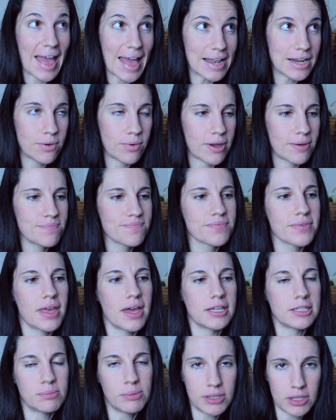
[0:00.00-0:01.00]
Anyway,
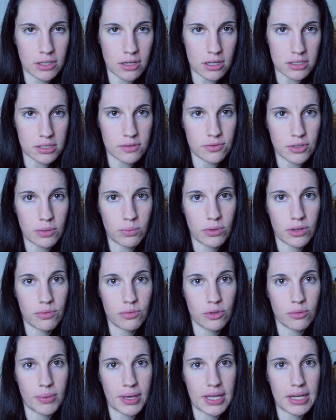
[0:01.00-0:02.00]
I split the cost of rent with a
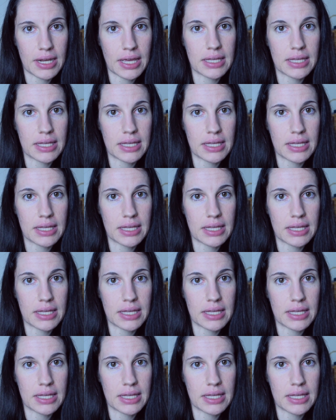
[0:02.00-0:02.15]
roommate